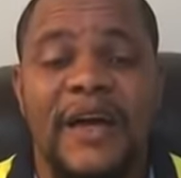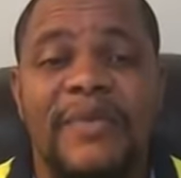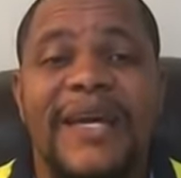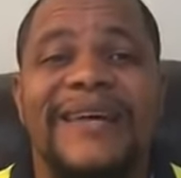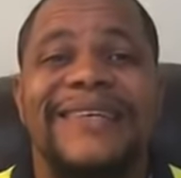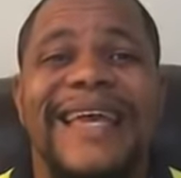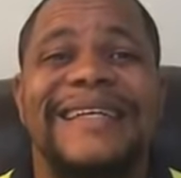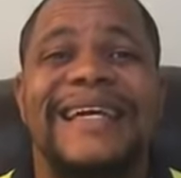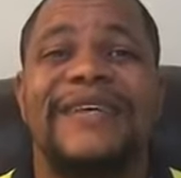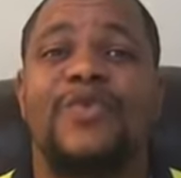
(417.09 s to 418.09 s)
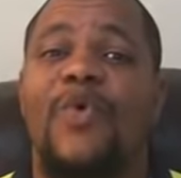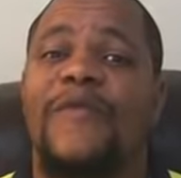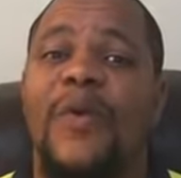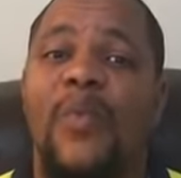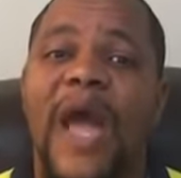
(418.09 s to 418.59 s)
because it is
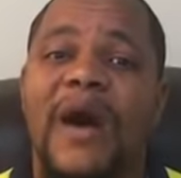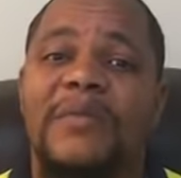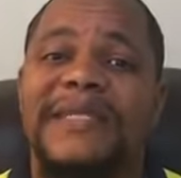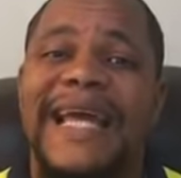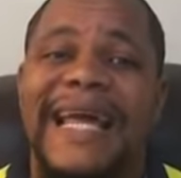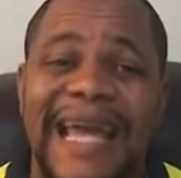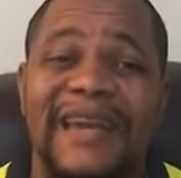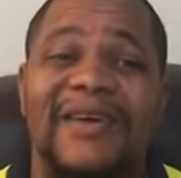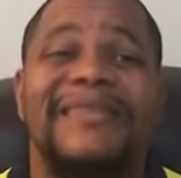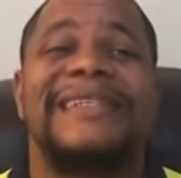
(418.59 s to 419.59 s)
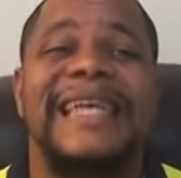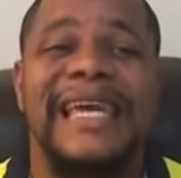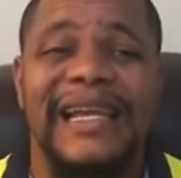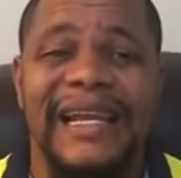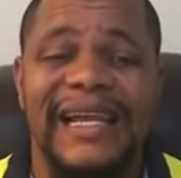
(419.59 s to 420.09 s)
overwhelmed and cannot
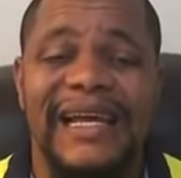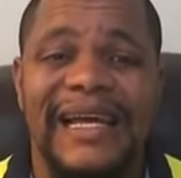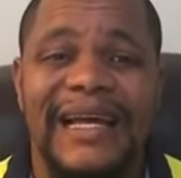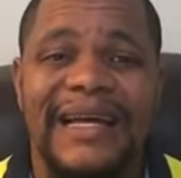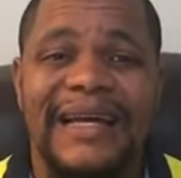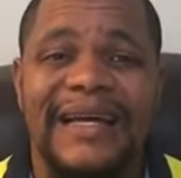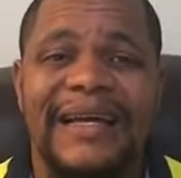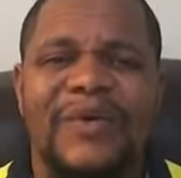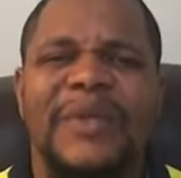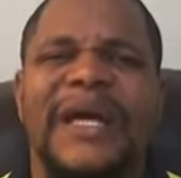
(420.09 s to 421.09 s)
deal with the